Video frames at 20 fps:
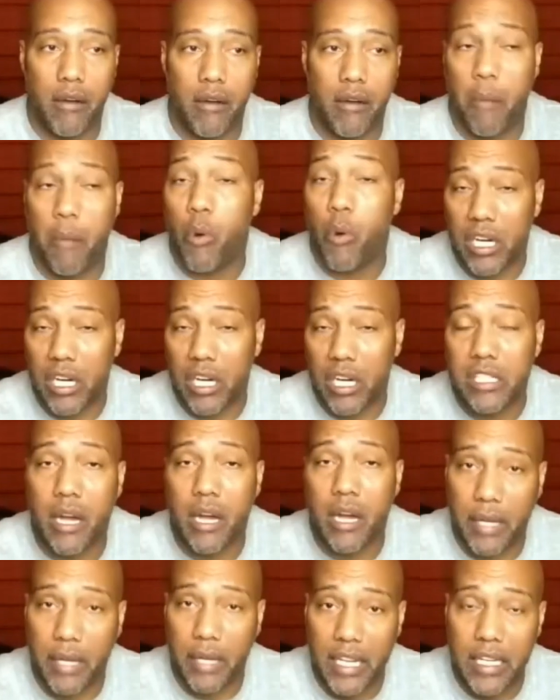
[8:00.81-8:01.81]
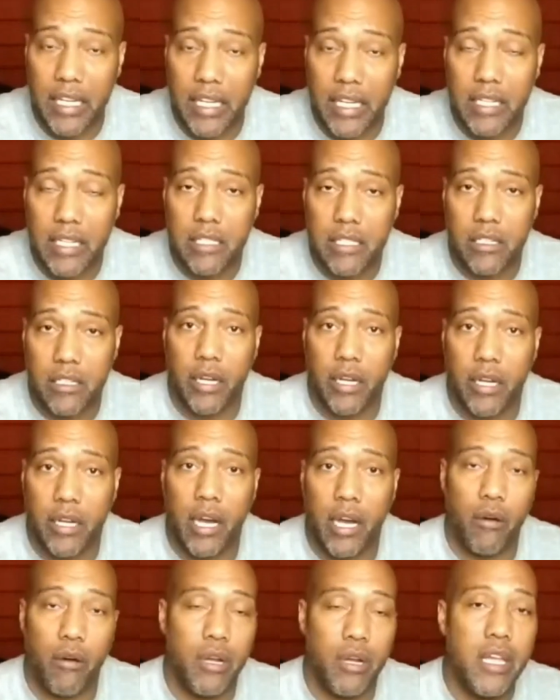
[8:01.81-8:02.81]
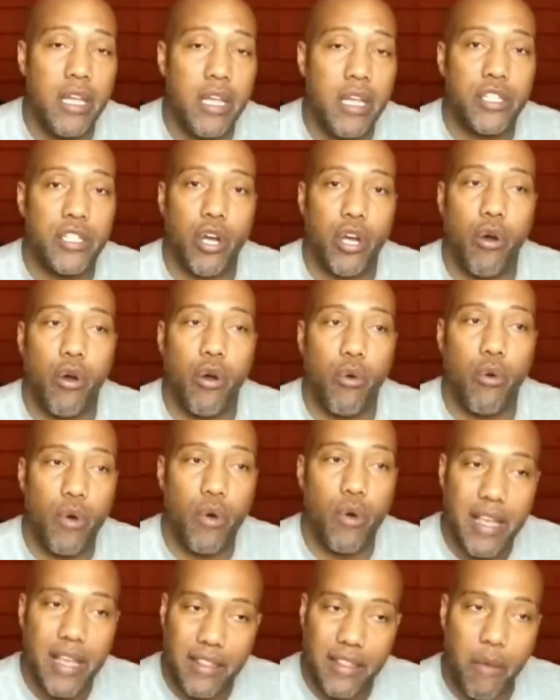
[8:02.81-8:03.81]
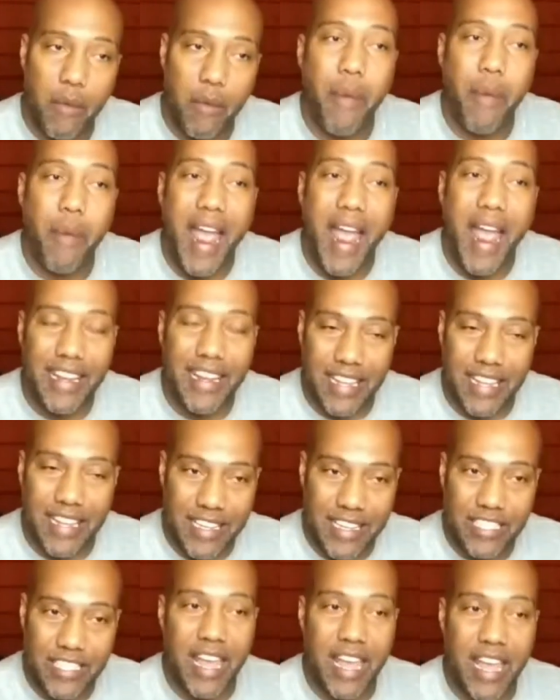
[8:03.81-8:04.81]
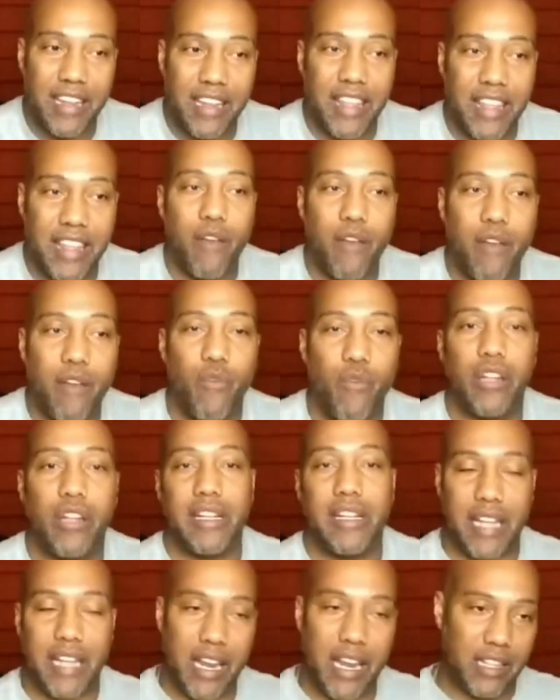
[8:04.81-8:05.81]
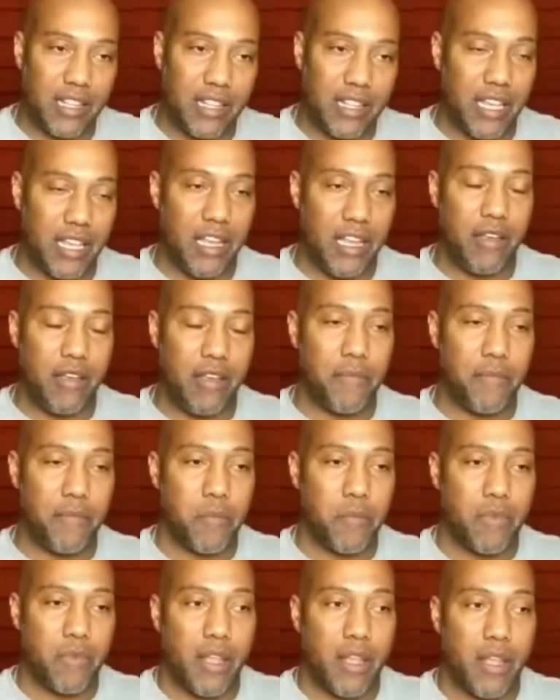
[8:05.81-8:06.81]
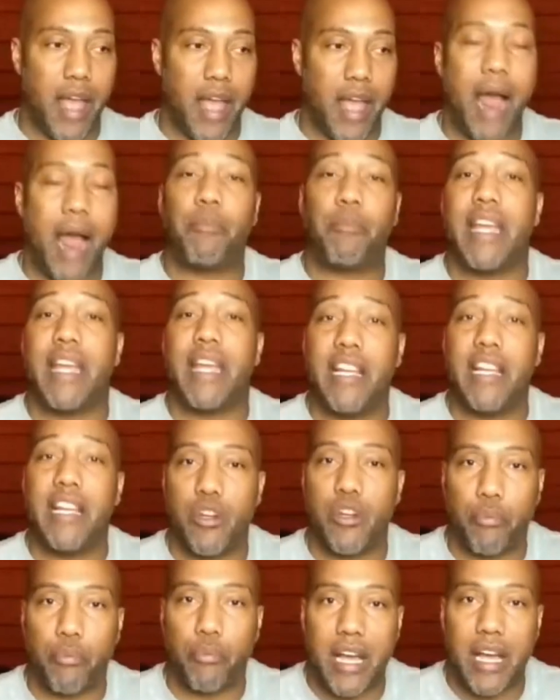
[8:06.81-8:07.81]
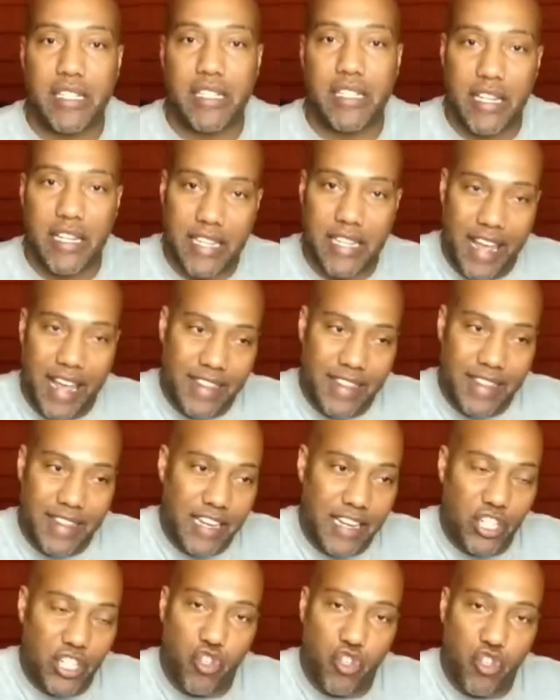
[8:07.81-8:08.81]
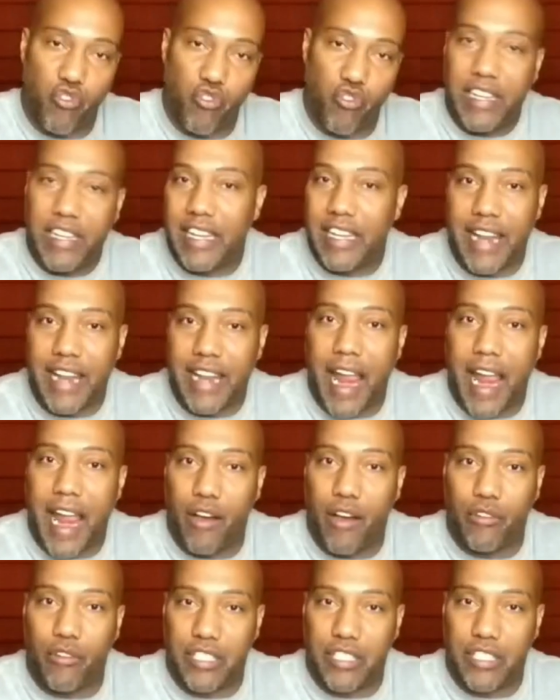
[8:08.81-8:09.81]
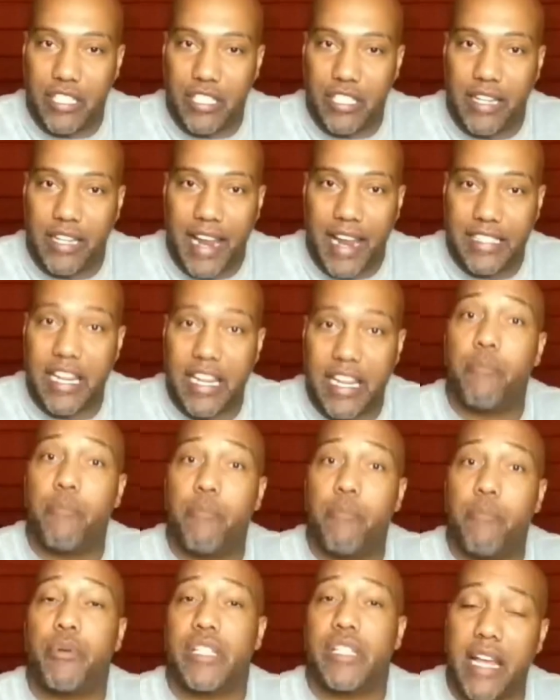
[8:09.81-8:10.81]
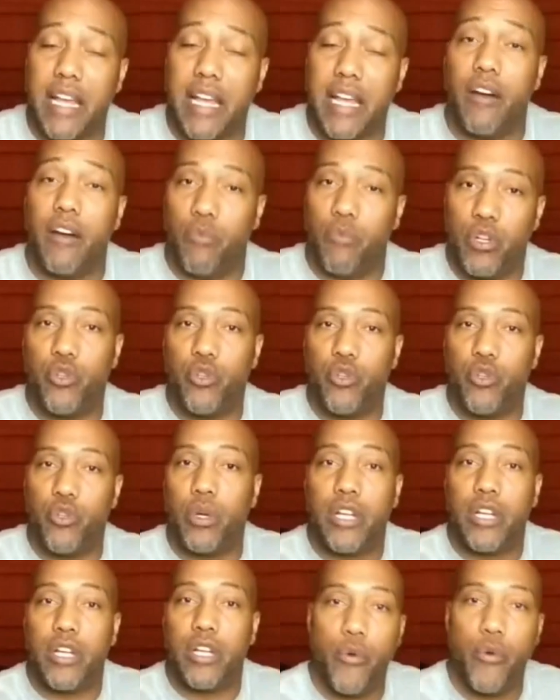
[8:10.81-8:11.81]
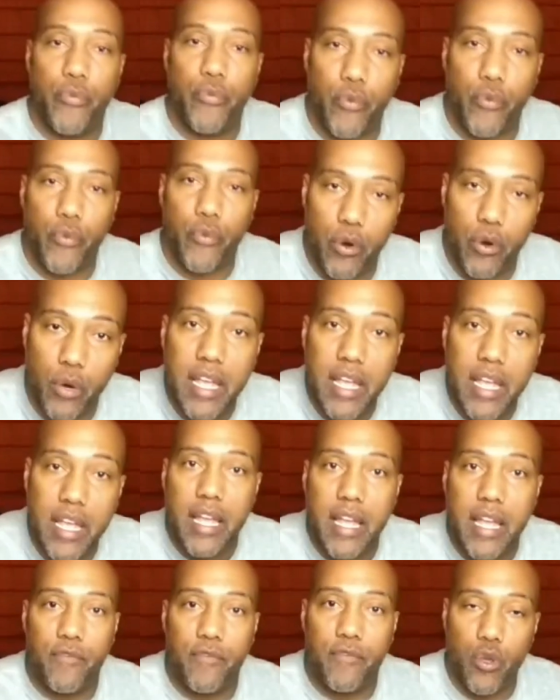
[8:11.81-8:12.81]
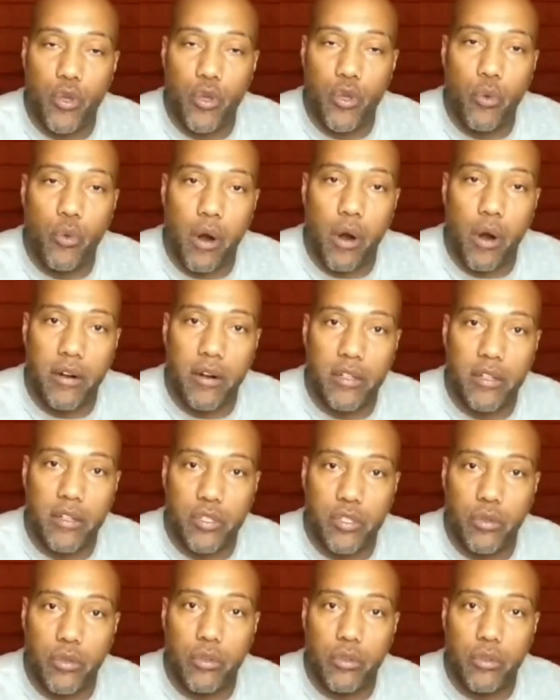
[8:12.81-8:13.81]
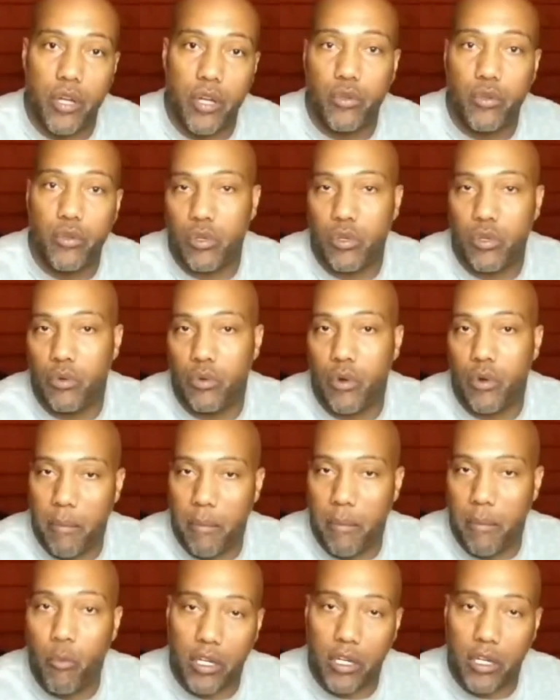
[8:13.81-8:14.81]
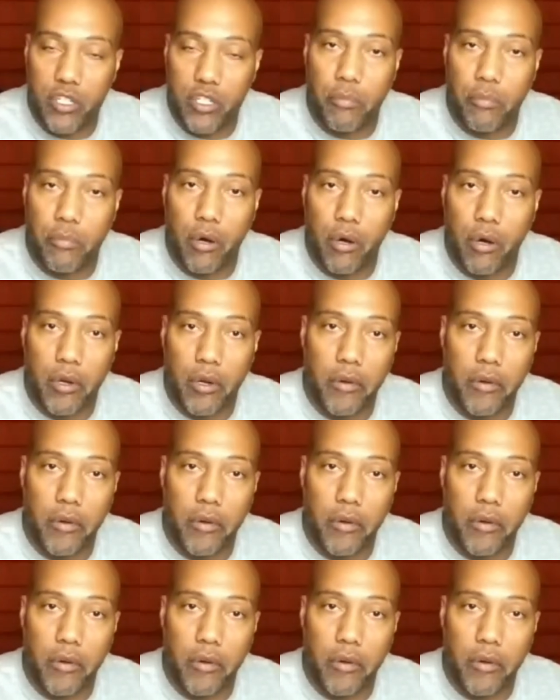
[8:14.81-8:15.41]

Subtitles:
mortgage company is. So the bank they really take the application process and they shrink it down to like 10% of what you would go through if you were to go to a mortgage broker.